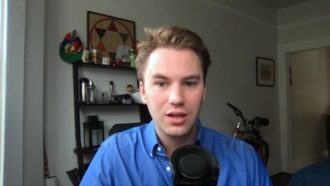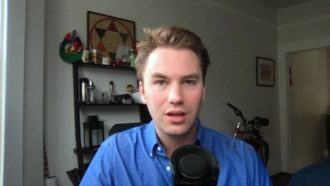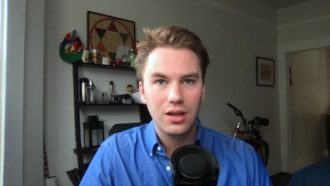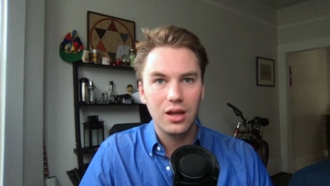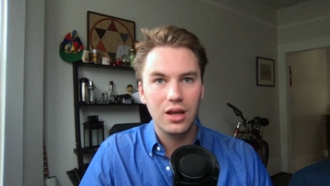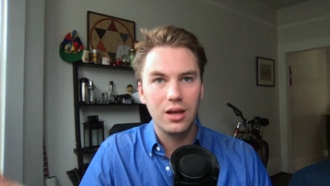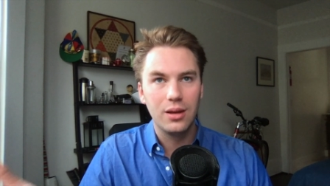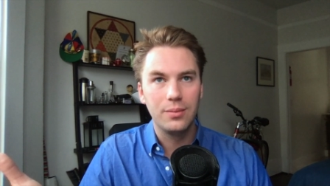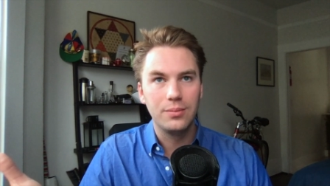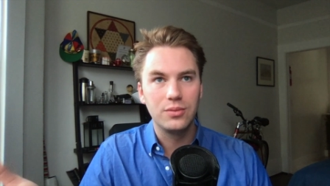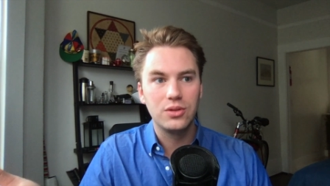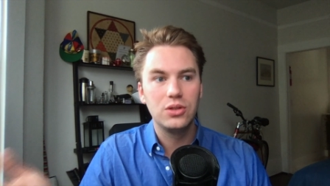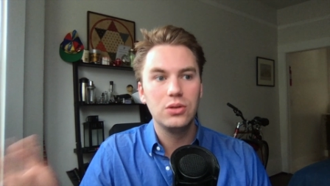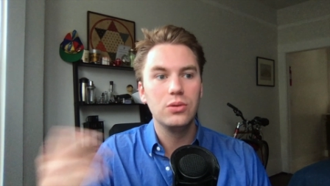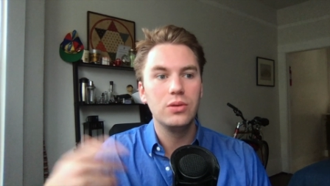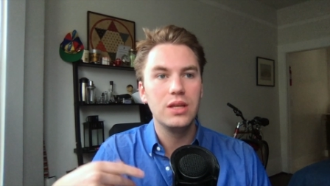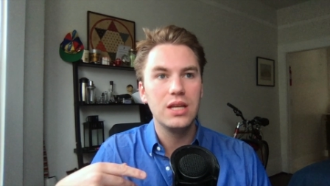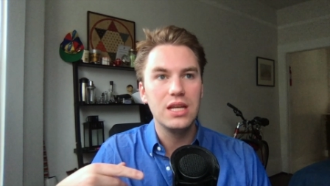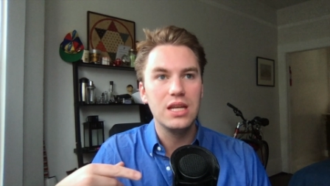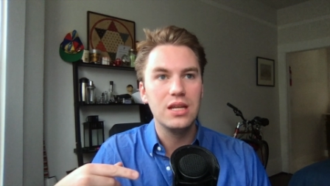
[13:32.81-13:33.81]

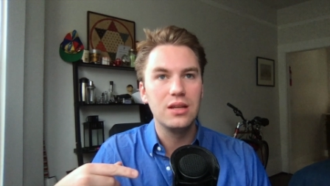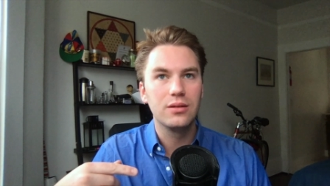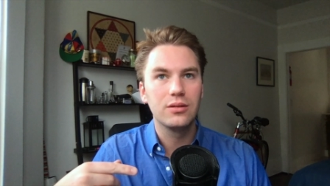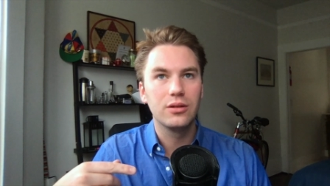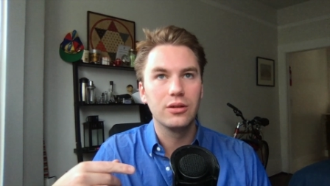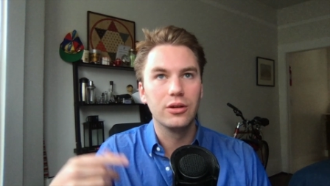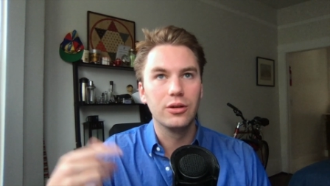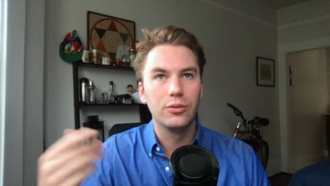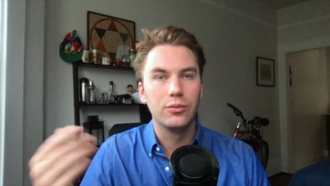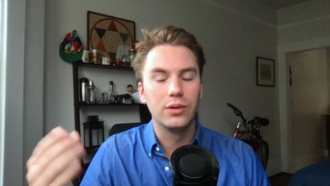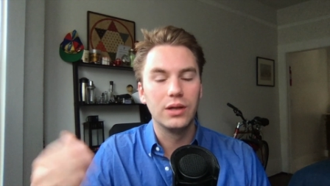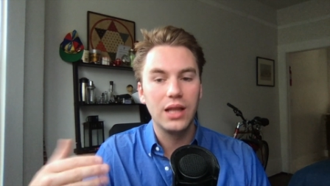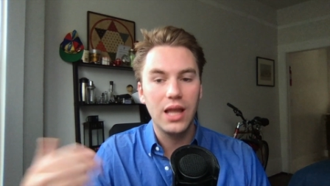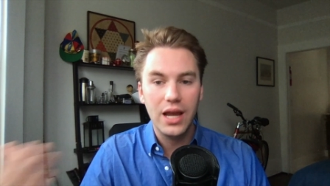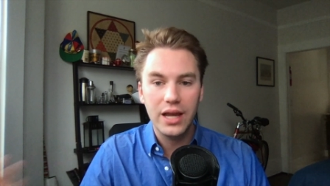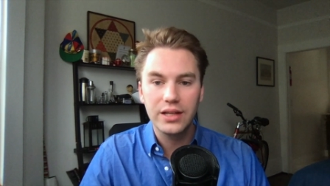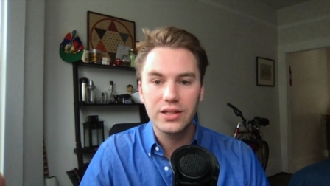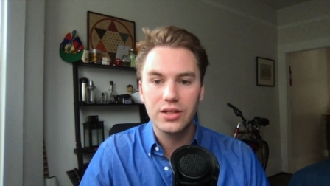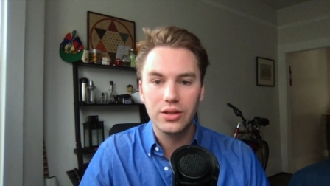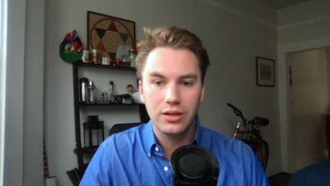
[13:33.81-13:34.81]
or
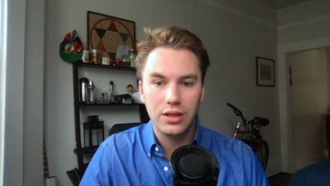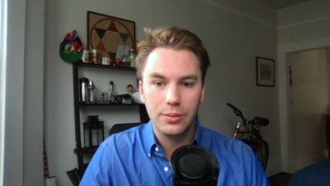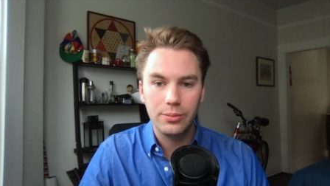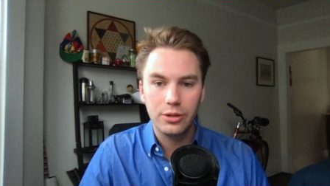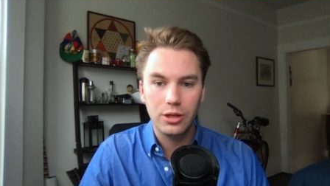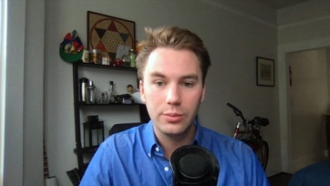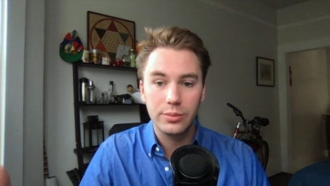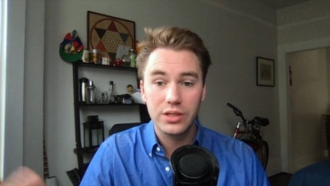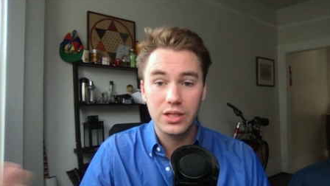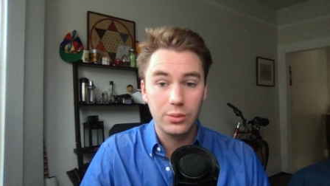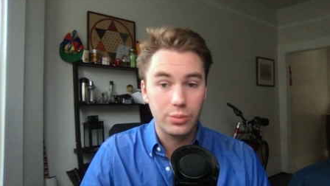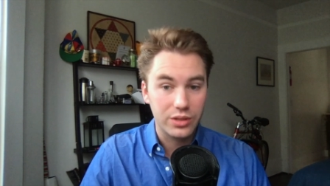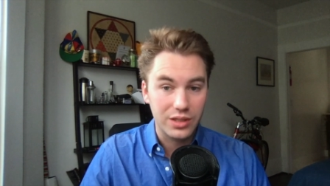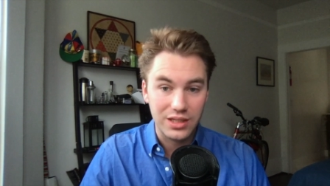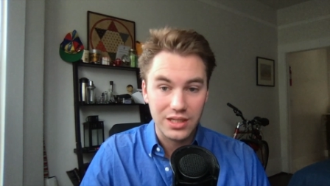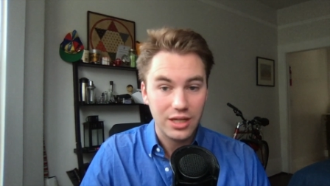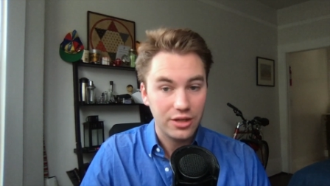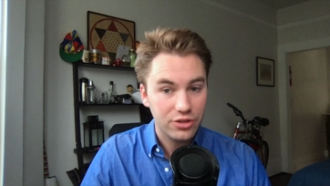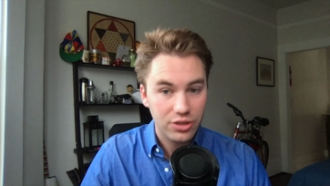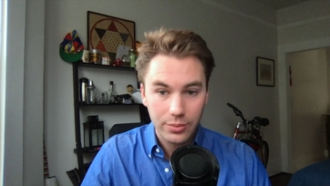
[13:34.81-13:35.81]
reliance on that promise that was a
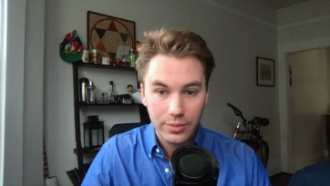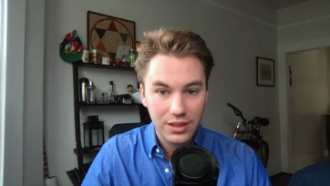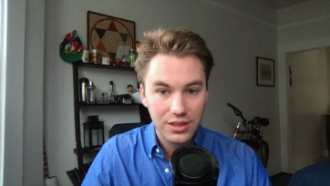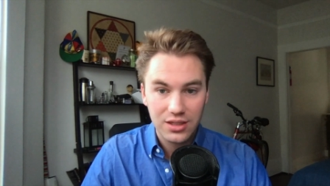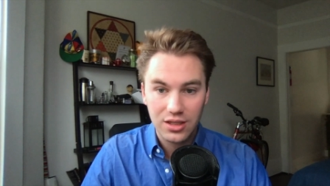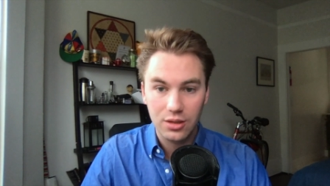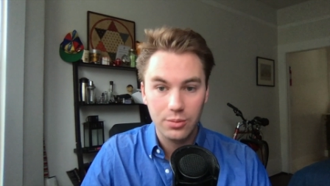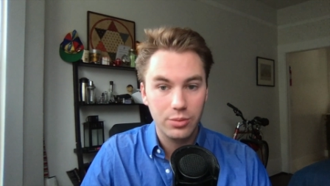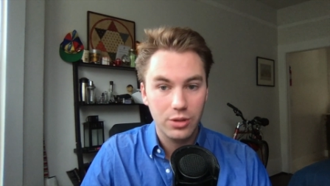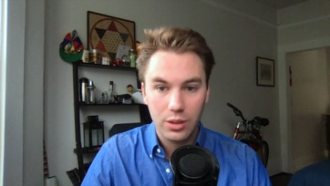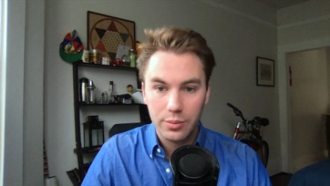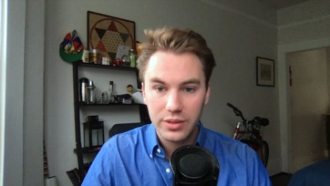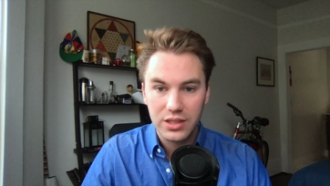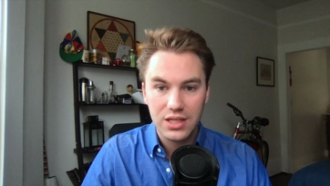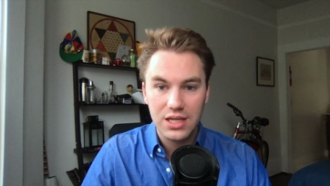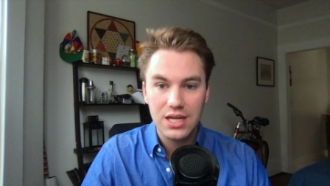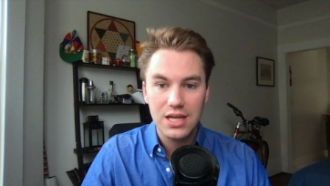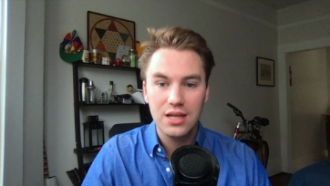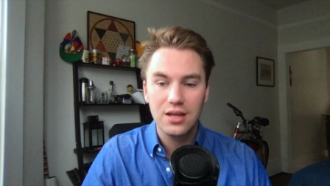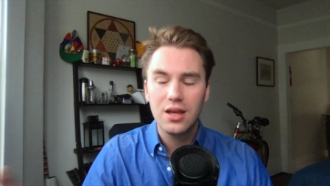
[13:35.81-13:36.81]
detriment to the
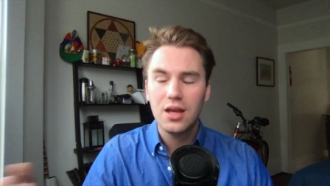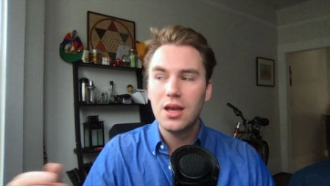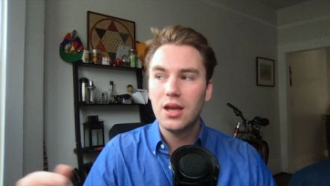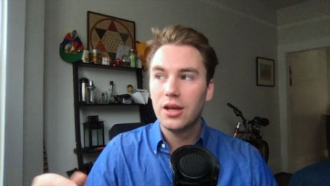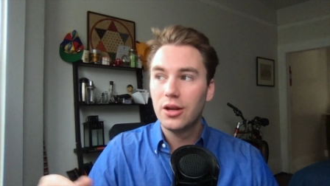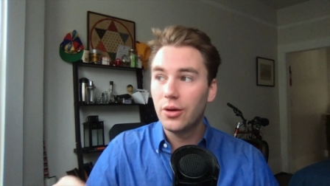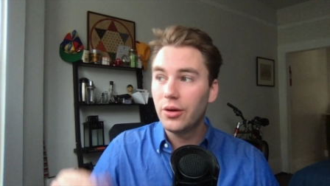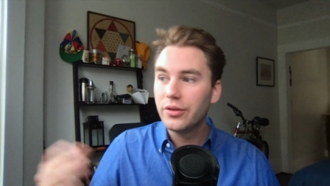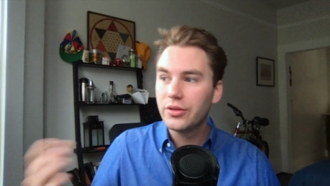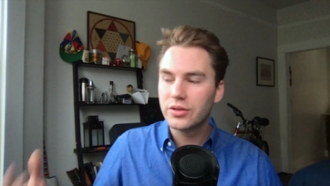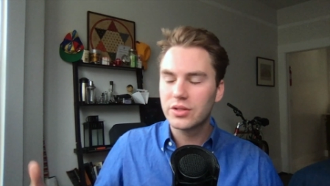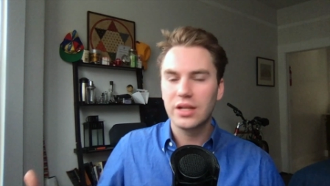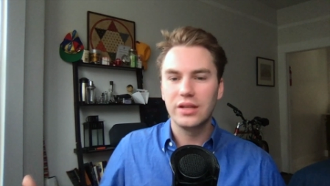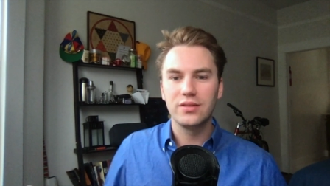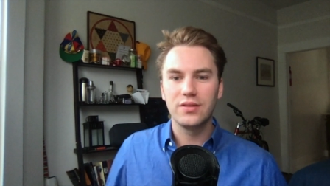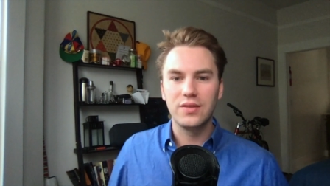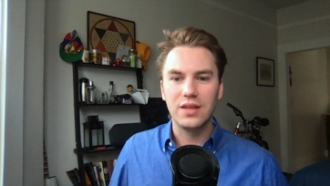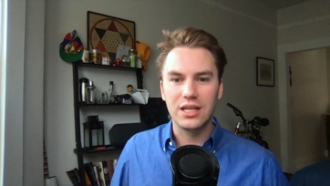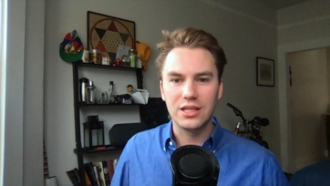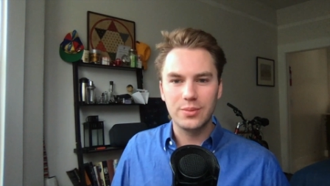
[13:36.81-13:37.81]
promisee, and all those kinds
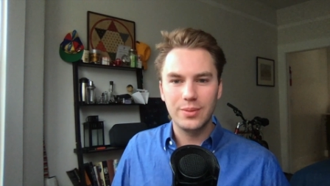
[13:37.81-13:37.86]
of things.